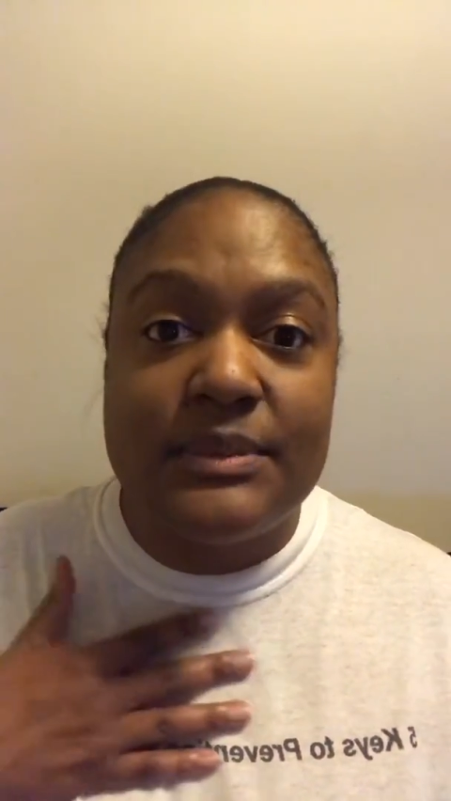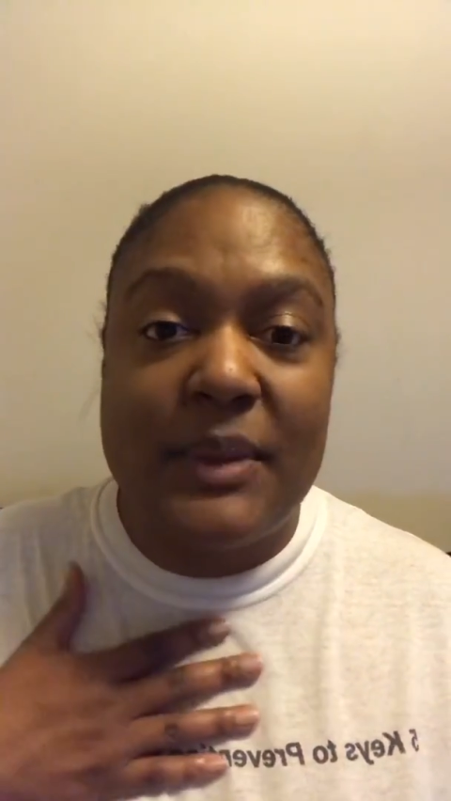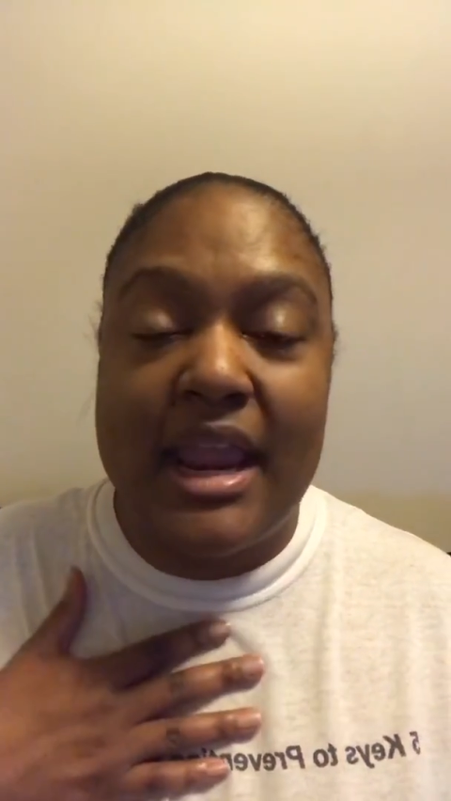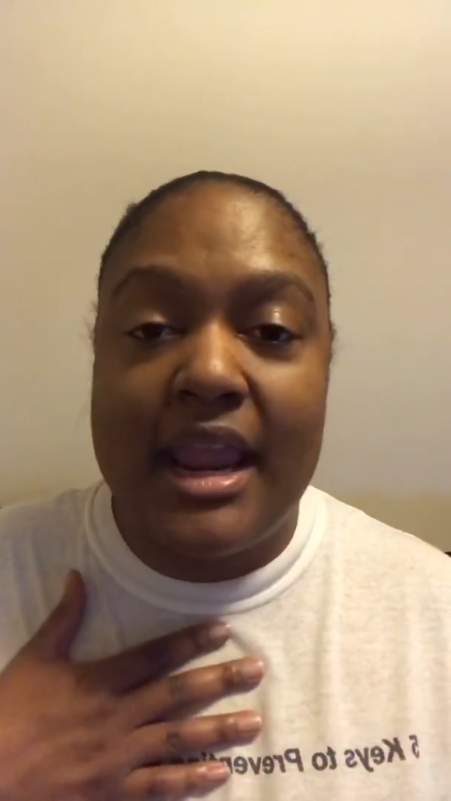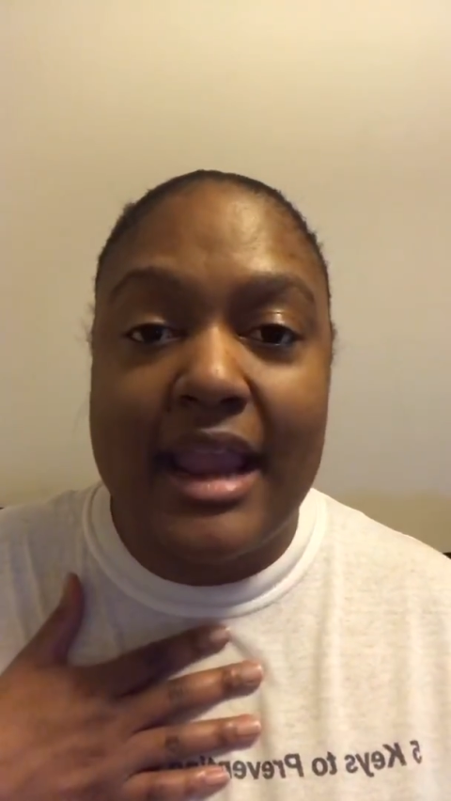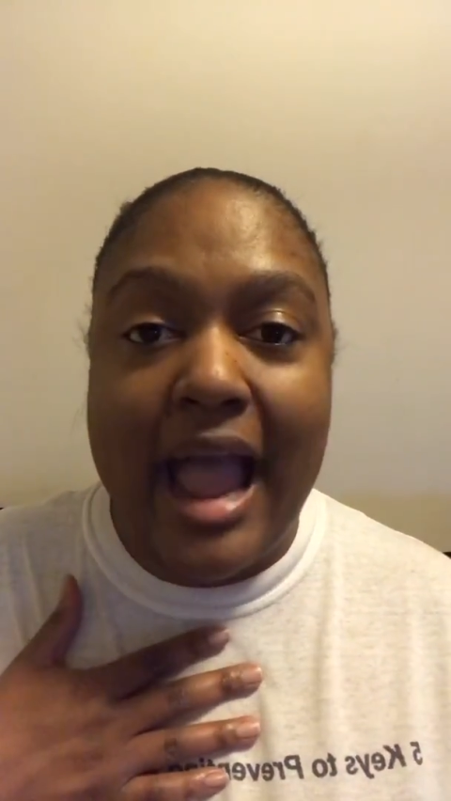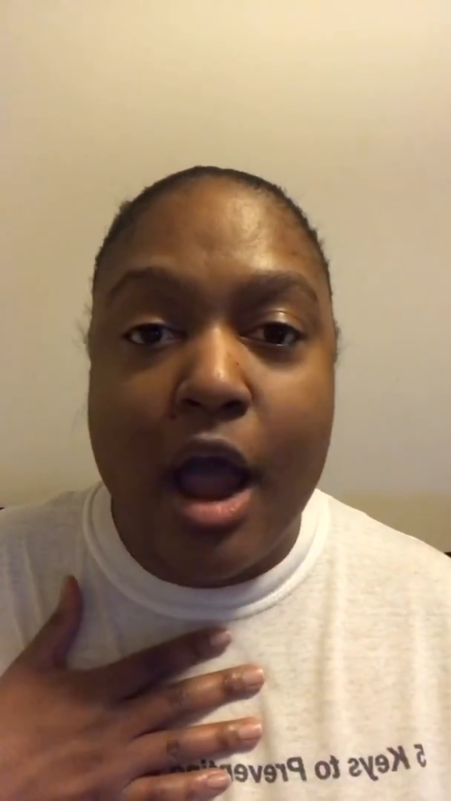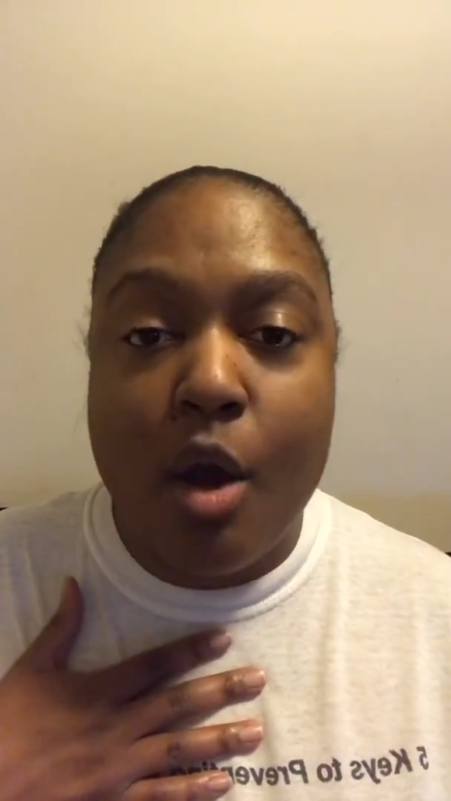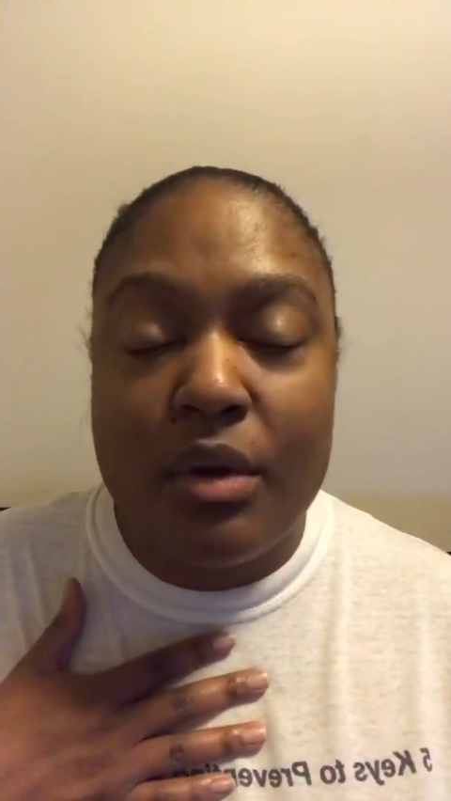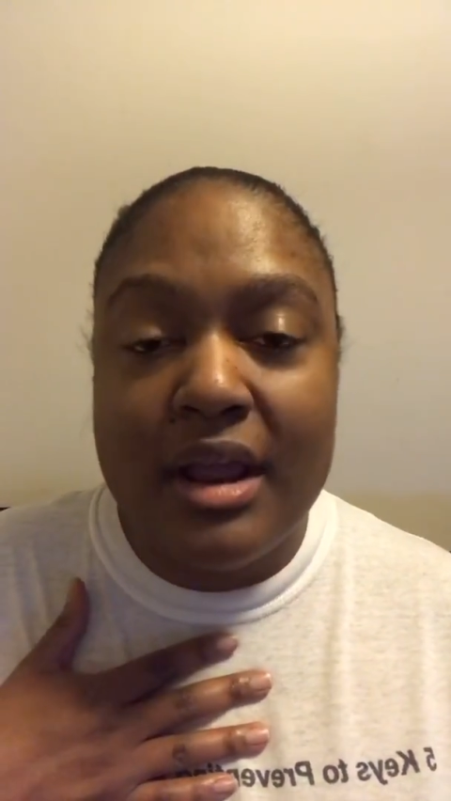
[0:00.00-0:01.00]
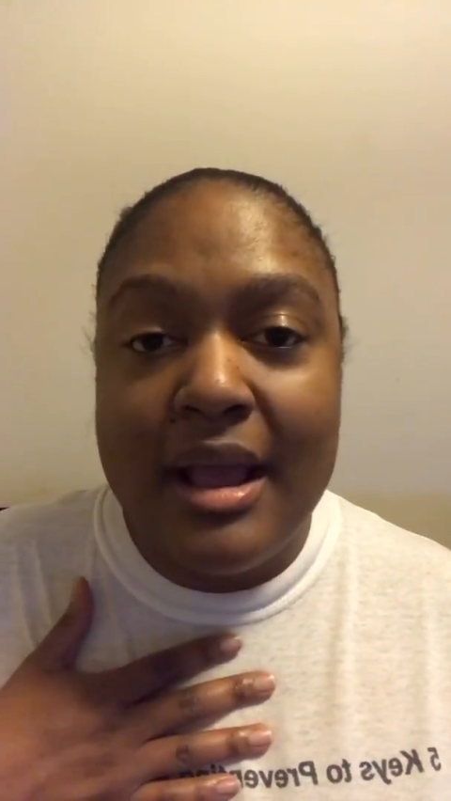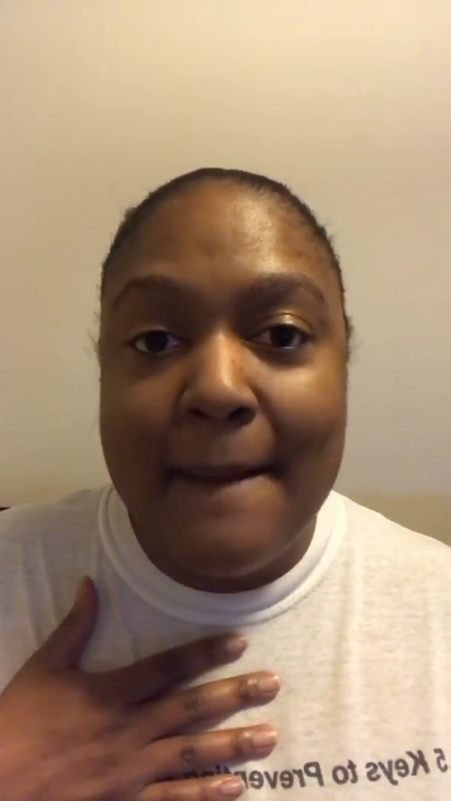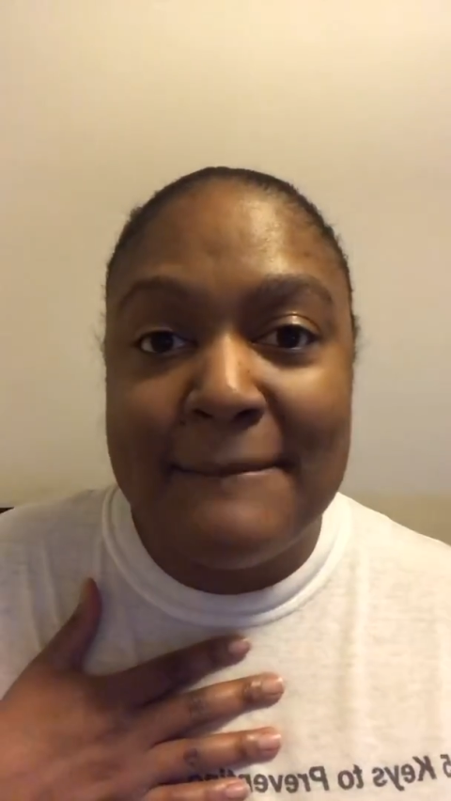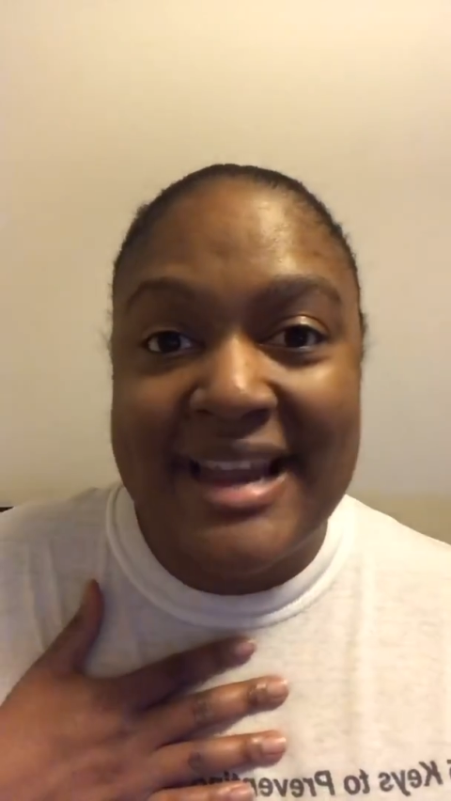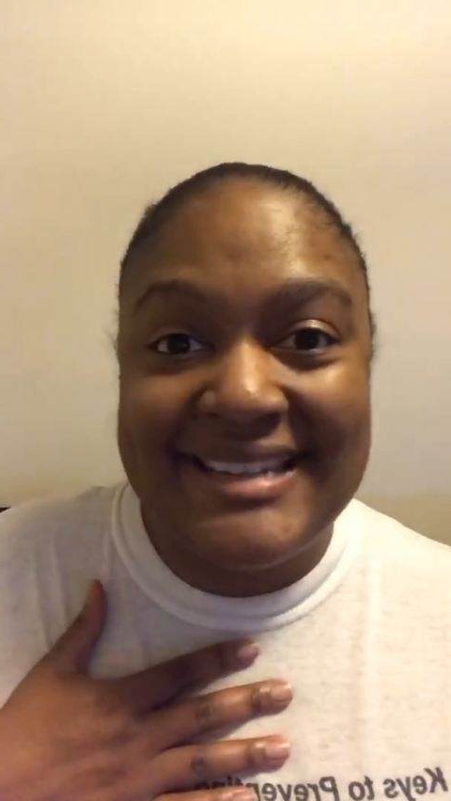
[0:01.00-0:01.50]
paying out
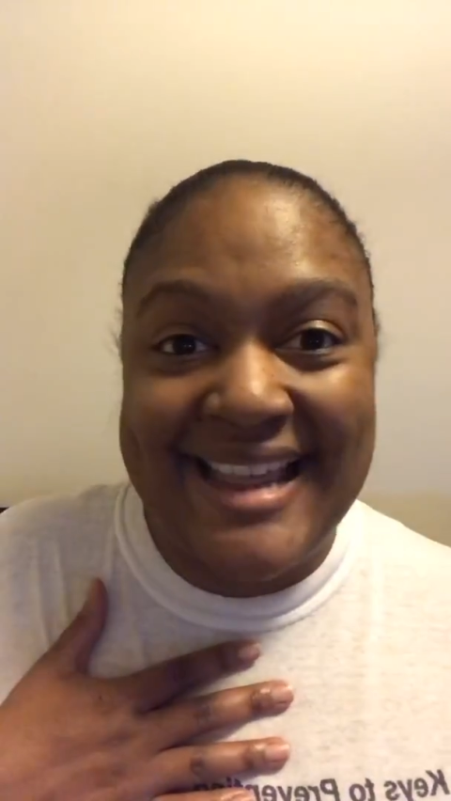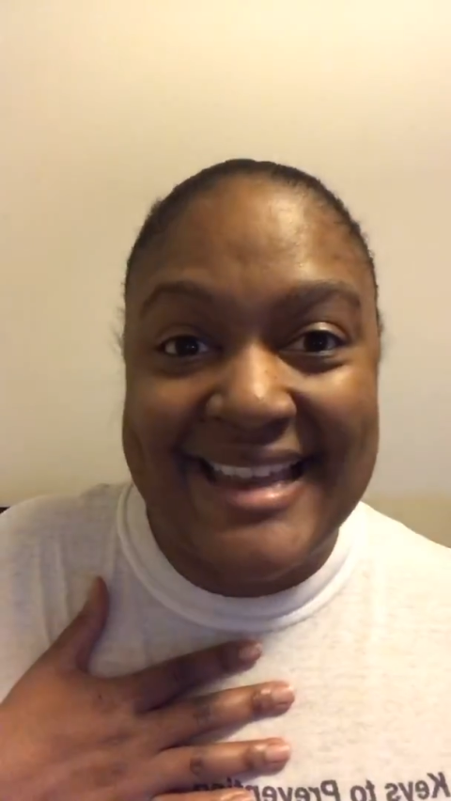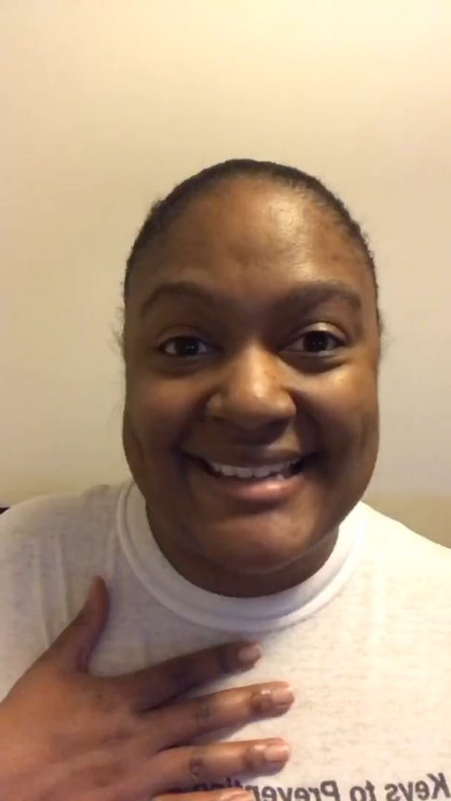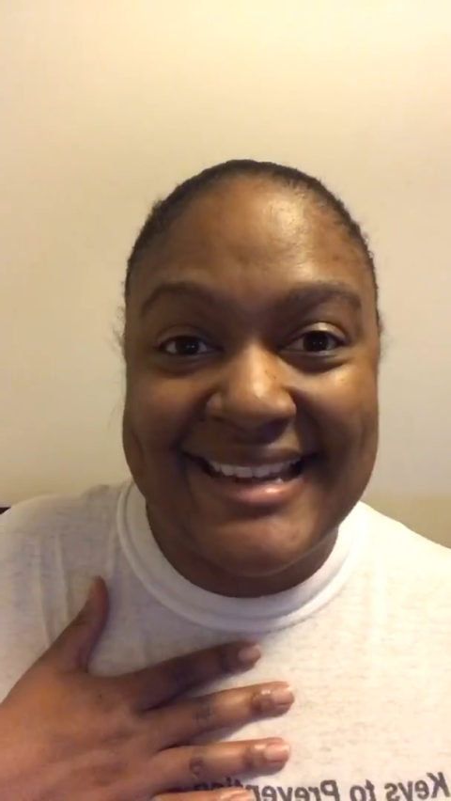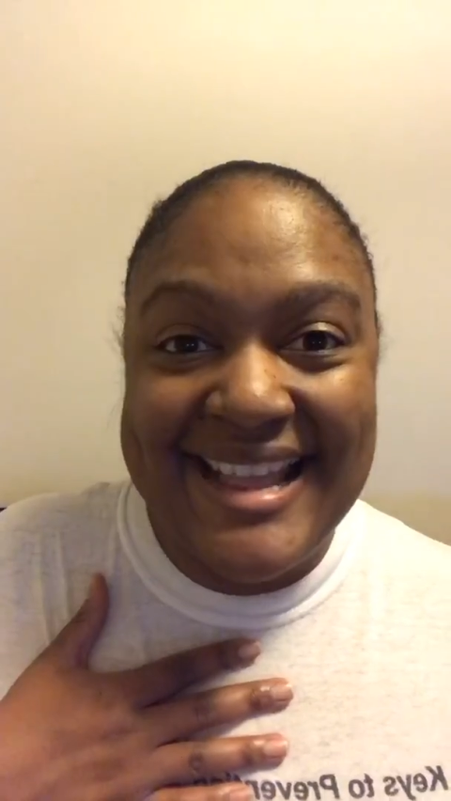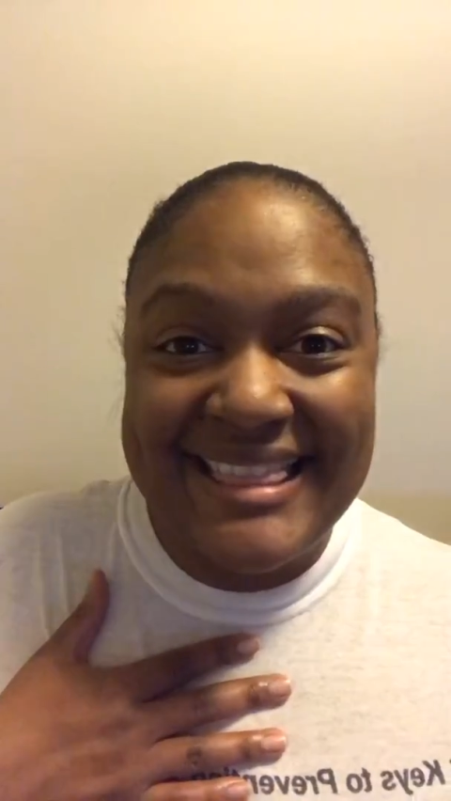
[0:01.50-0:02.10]
my debt.